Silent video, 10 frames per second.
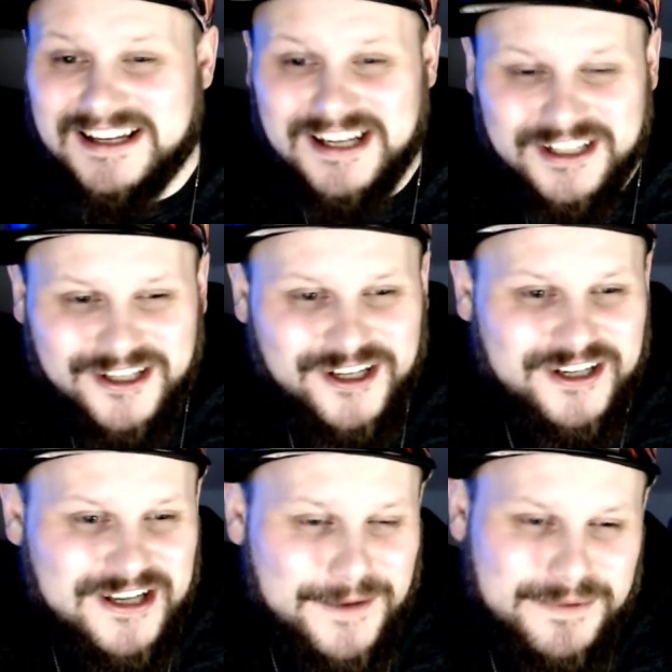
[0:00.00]

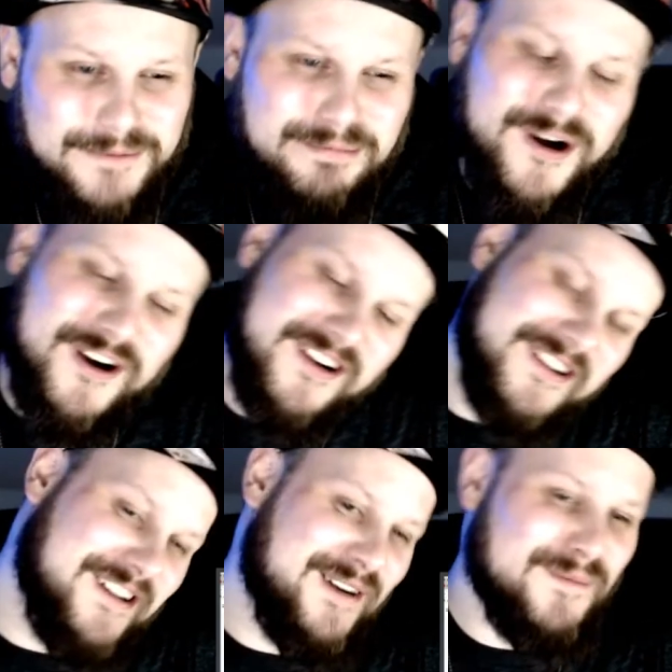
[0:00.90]
hoodie up in the park.
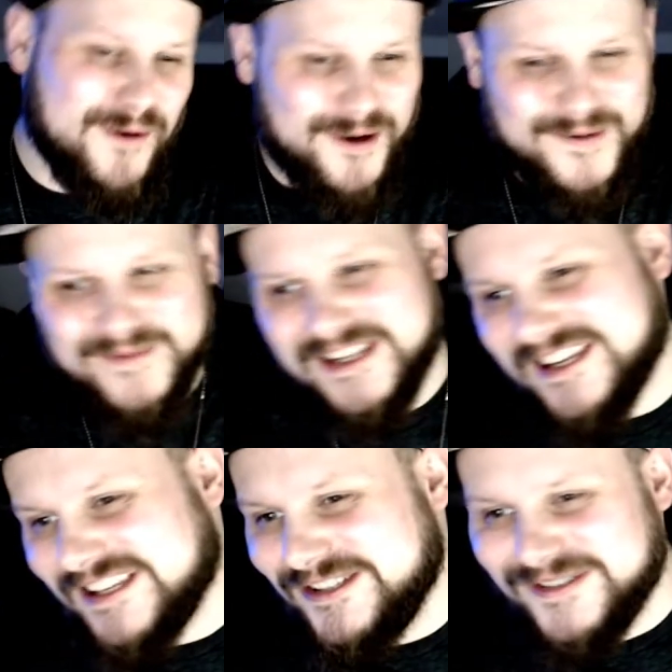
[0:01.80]
Come on,
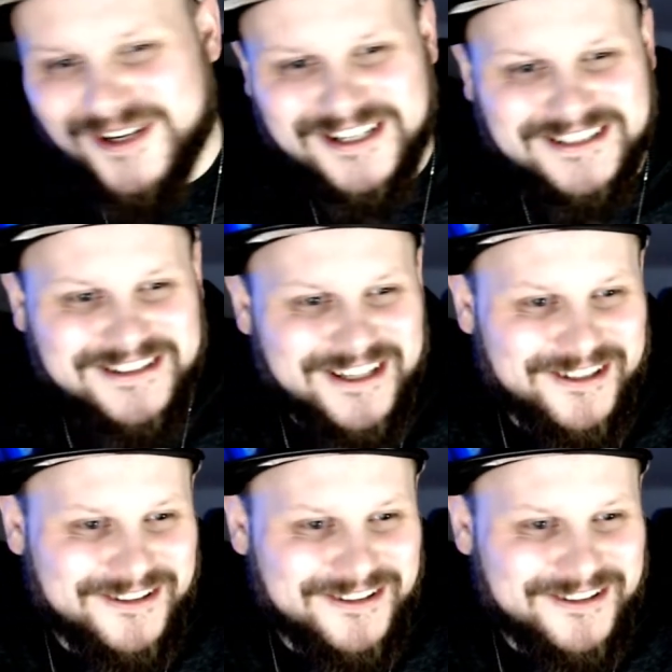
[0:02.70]
man, you already know.